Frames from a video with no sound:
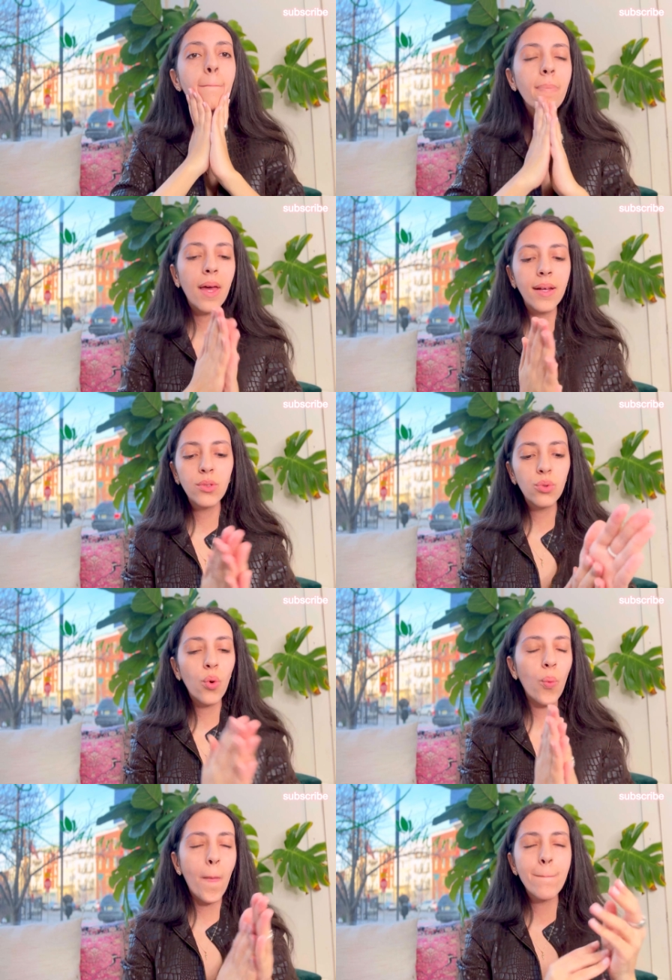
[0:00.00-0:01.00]
and
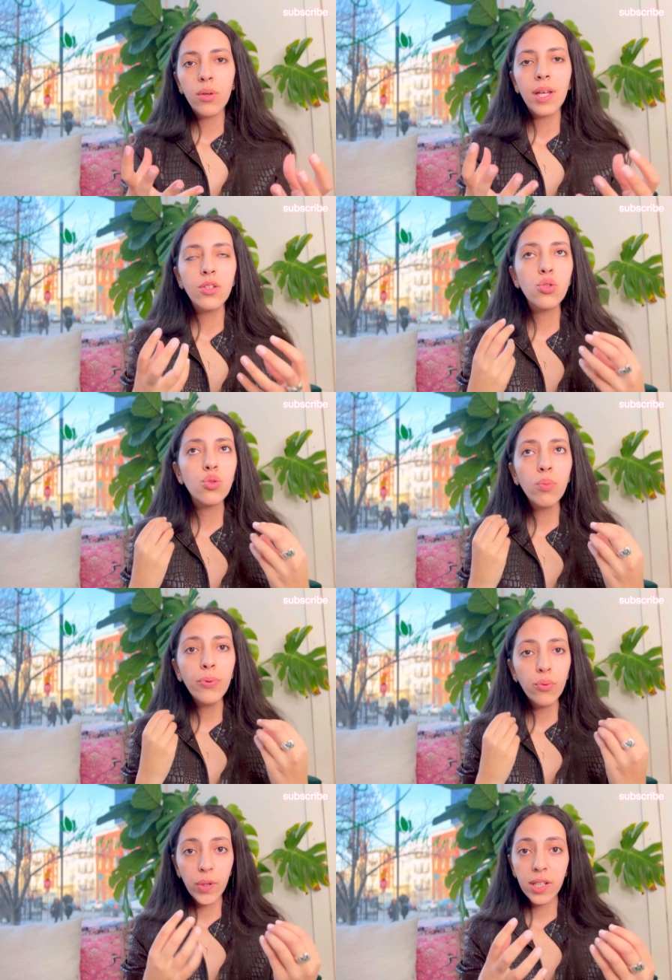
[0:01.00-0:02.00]
it's
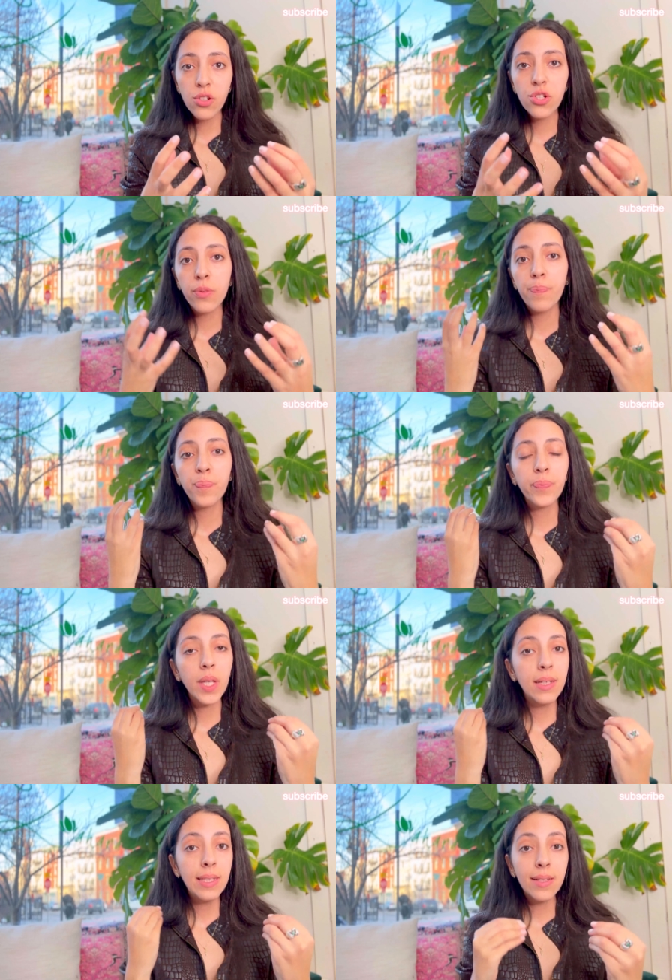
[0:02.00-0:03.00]
super rich
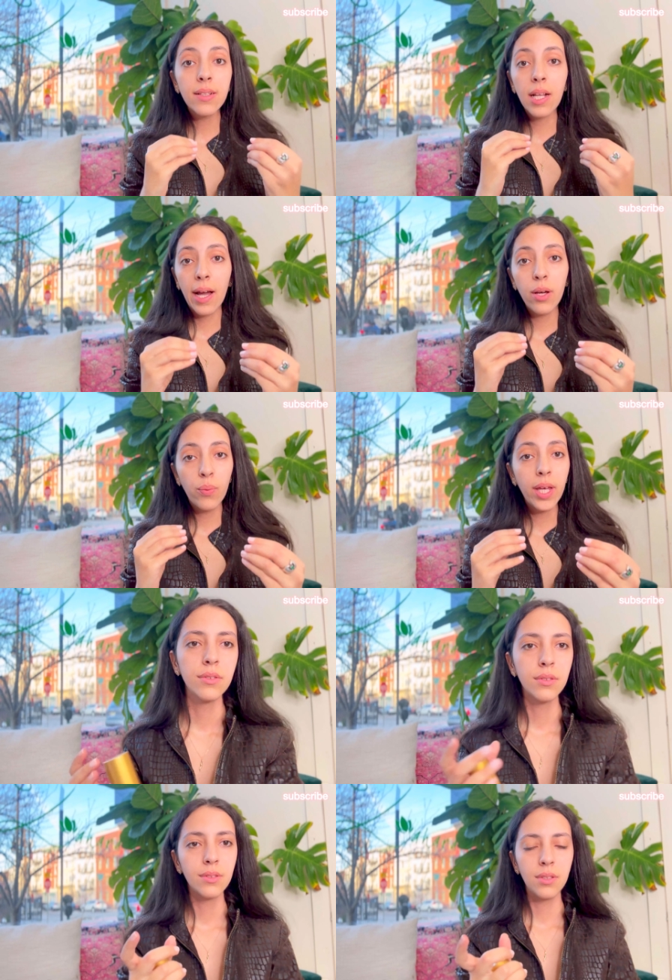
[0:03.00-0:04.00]
yet lightweight.
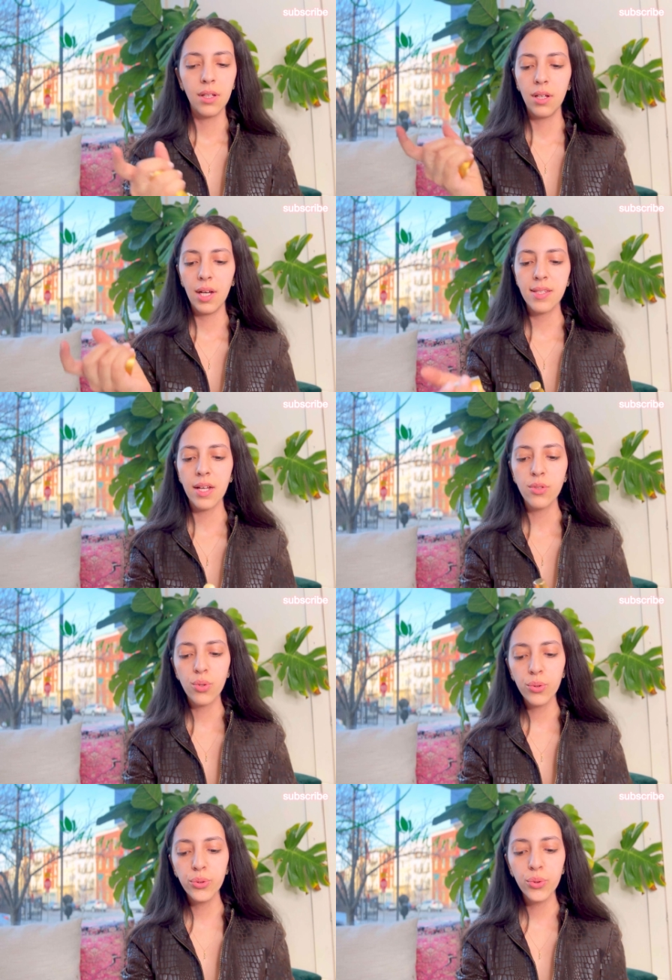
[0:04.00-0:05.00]
As I
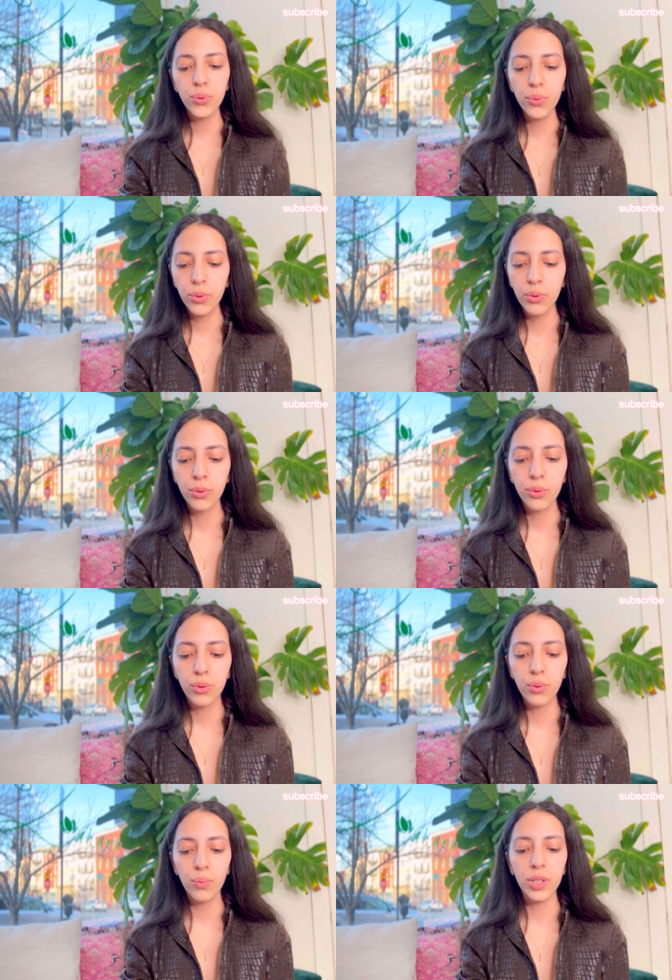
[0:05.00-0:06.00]
told you,
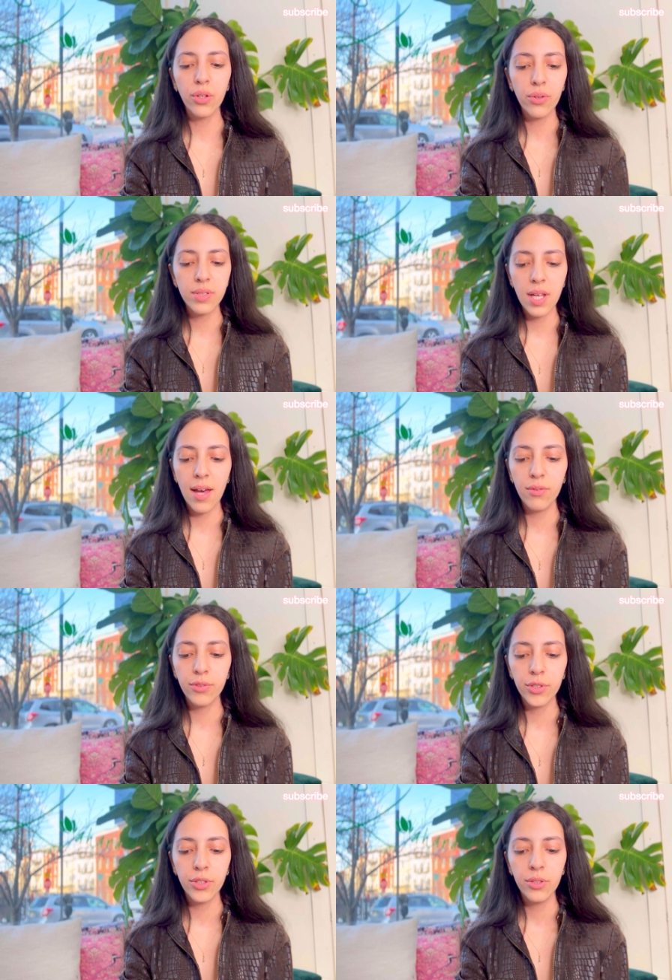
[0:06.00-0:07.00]
we don't
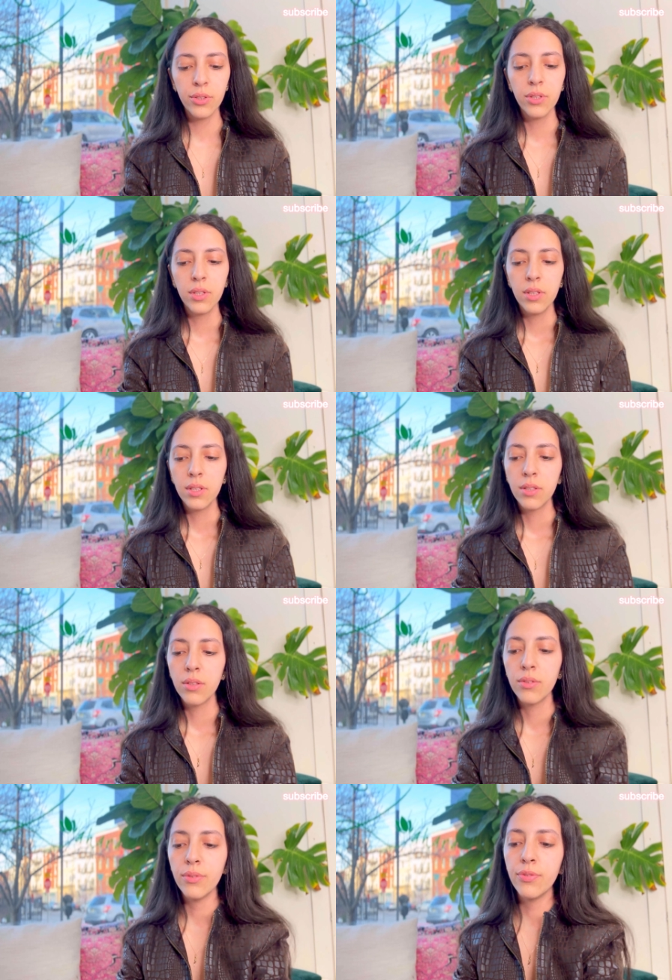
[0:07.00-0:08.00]
ever
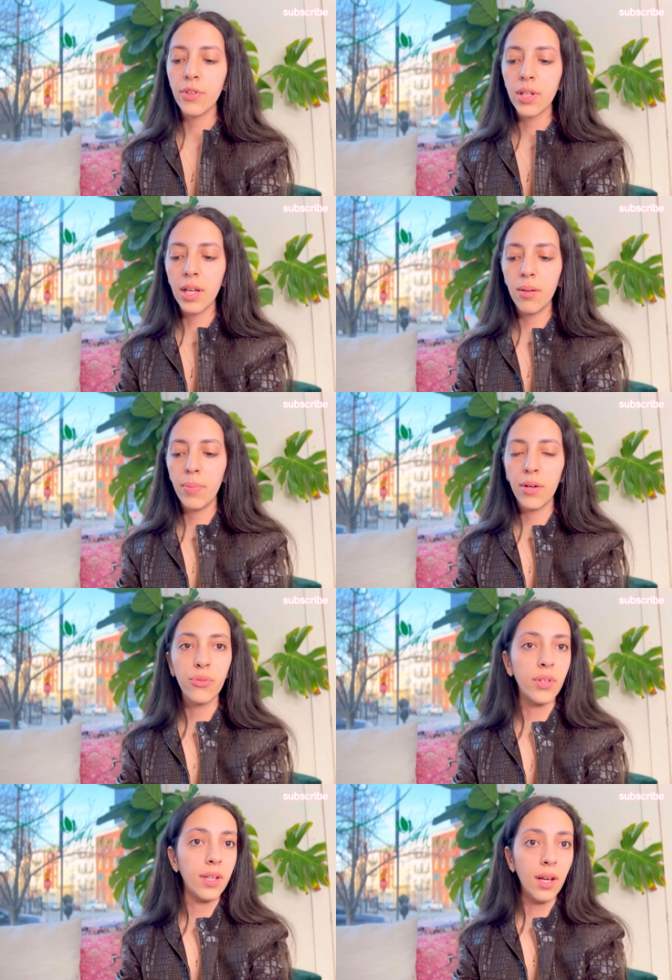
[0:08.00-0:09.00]
forget
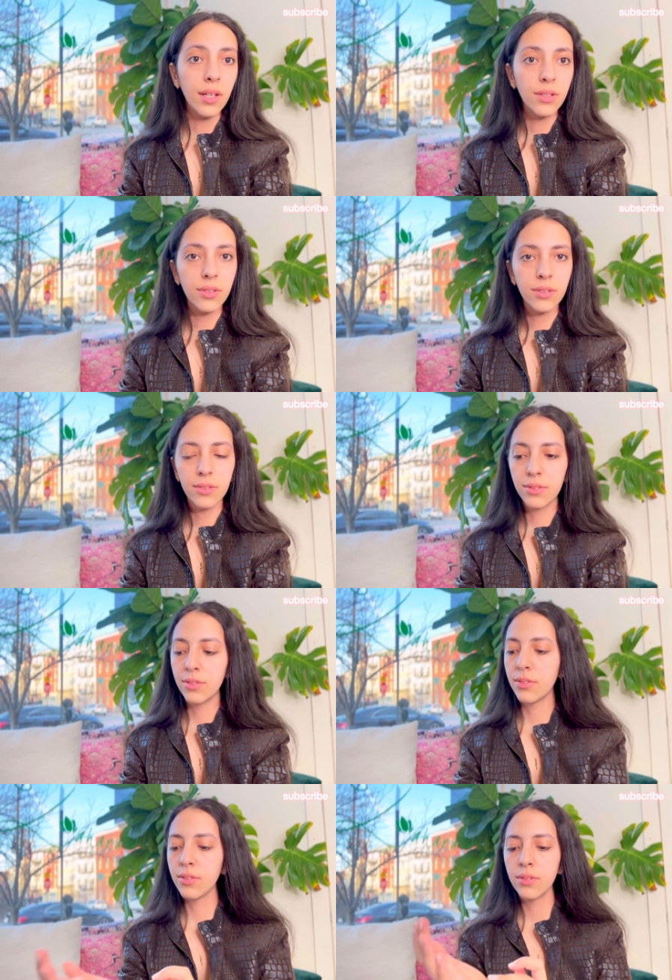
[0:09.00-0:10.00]
about the neck.
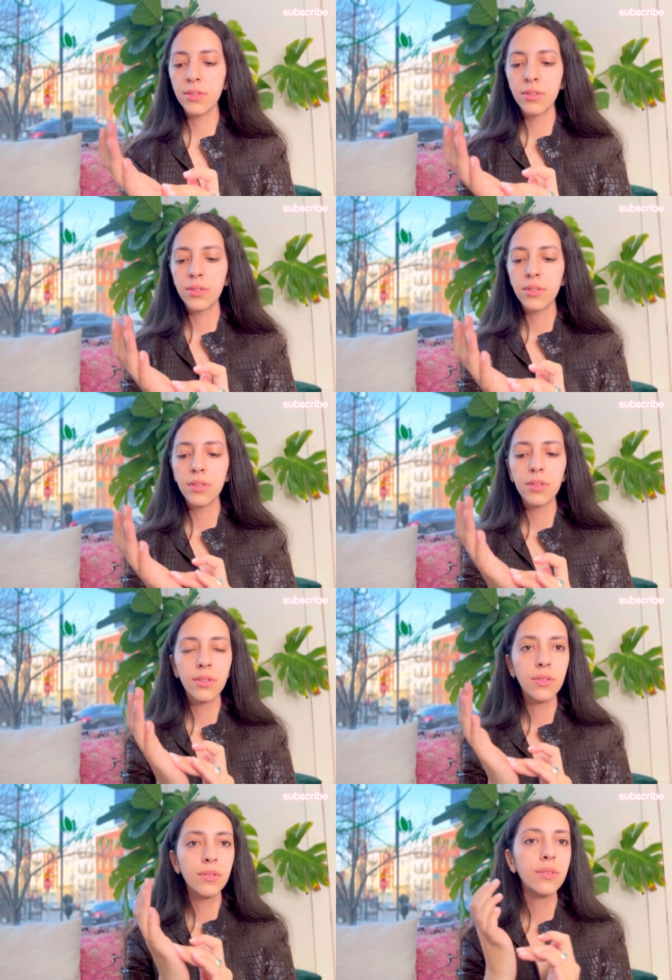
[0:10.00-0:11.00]
Talk all
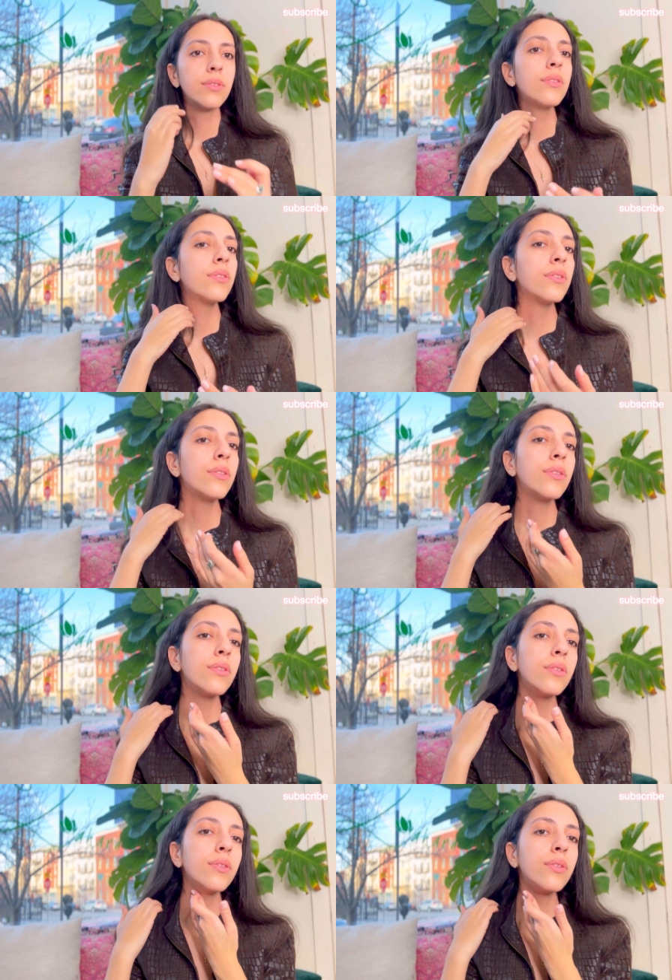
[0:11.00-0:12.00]
day then at
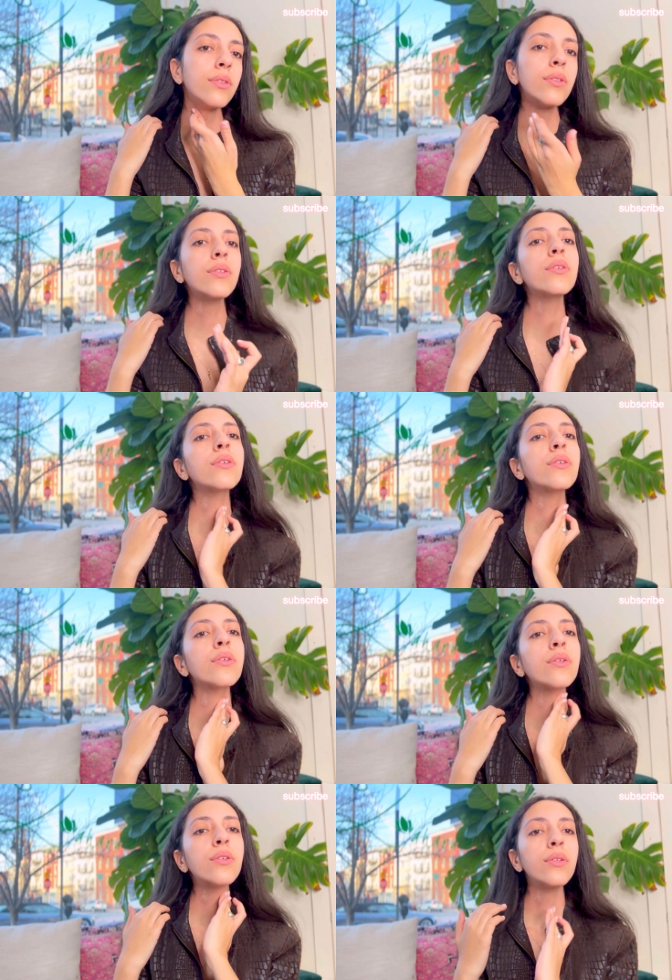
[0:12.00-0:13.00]
night falling